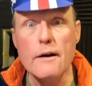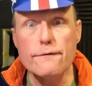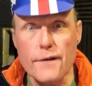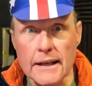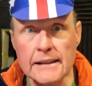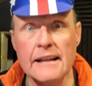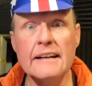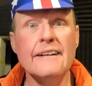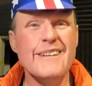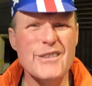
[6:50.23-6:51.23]
Failing
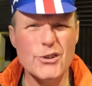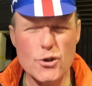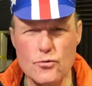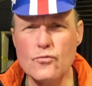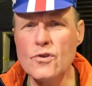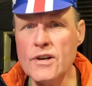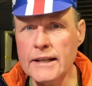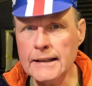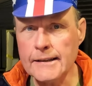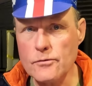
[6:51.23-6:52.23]
that, you should
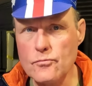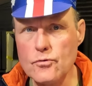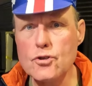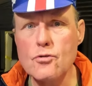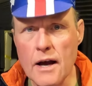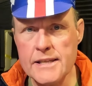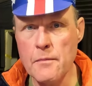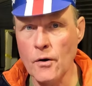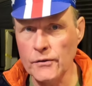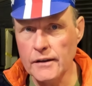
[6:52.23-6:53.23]
really try
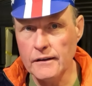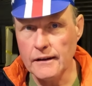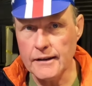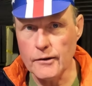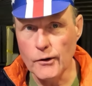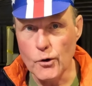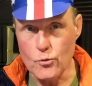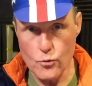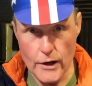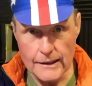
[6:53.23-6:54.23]
them on in a
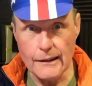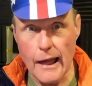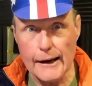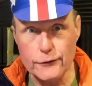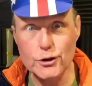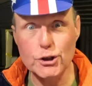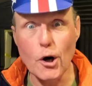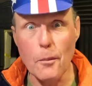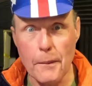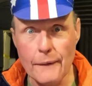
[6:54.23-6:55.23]
real-life
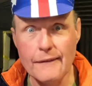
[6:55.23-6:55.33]
shop.